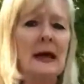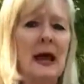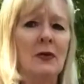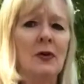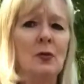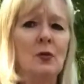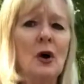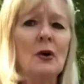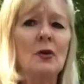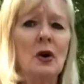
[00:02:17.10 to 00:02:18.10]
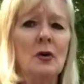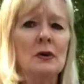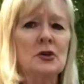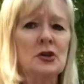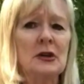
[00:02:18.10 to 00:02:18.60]
and the rudder on
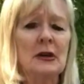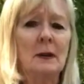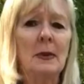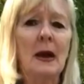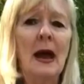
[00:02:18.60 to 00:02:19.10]
a ship